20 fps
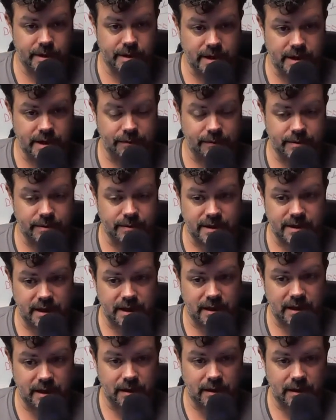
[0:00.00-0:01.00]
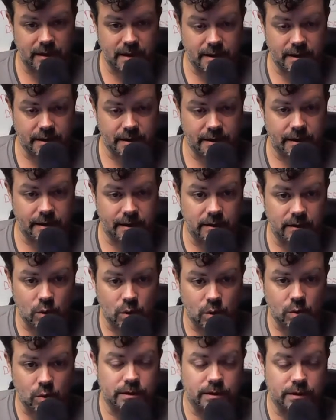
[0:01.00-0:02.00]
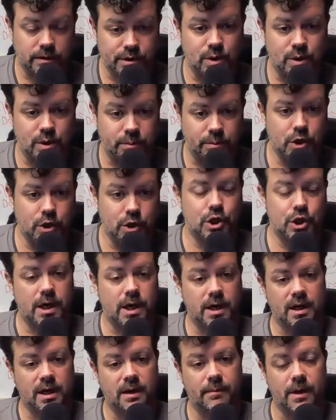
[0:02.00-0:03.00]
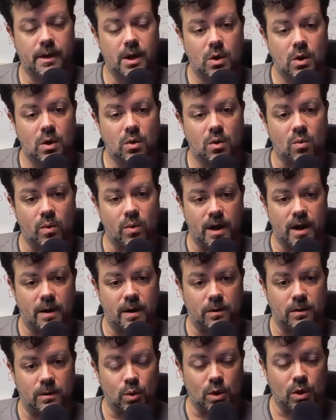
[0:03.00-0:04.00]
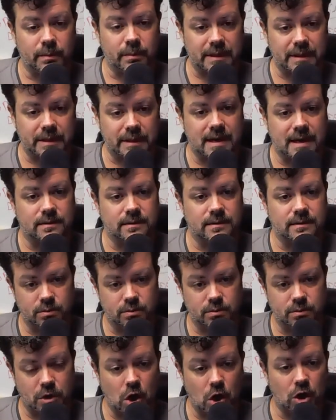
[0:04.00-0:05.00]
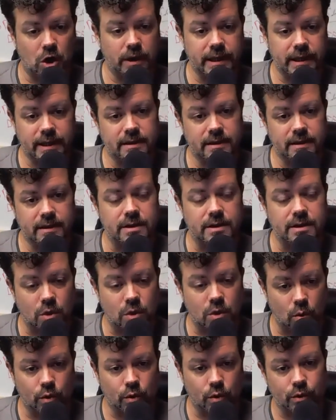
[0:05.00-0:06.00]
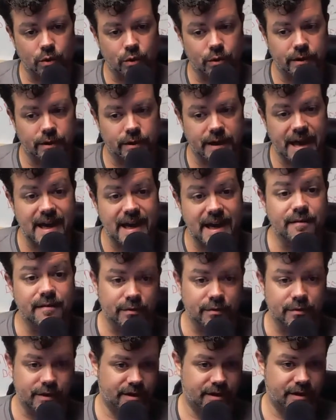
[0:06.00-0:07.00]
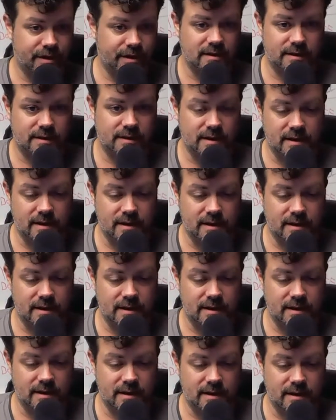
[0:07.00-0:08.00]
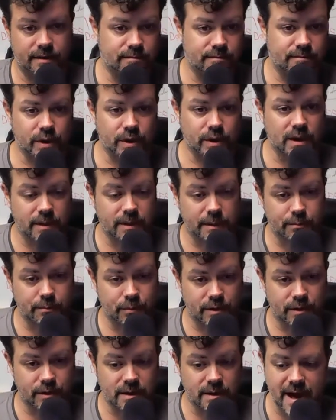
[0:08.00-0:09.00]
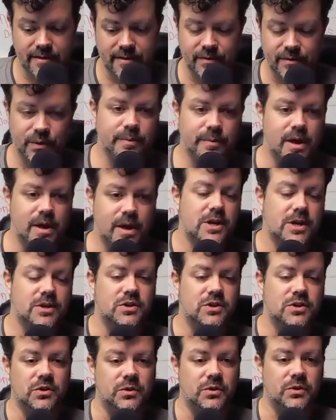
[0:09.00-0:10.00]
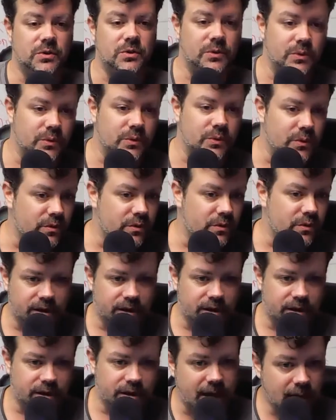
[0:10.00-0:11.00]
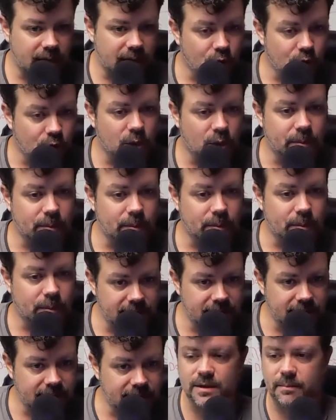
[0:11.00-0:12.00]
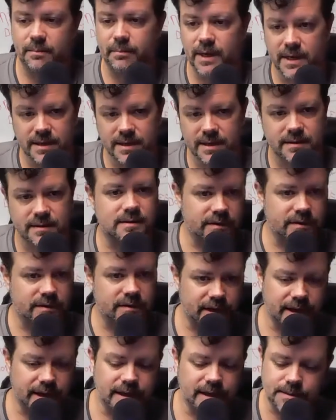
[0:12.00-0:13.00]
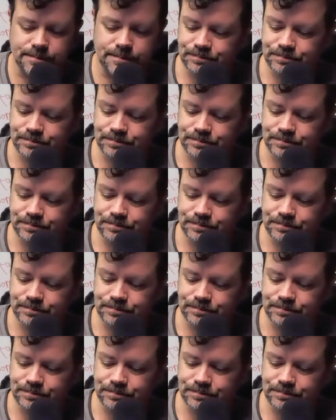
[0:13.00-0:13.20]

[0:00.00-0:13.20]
it was the local distribution hub where local McDonald's would call in to order everything that they need, everything from toilet paper in the bathroom to the hamburger patties to the buns and everything else.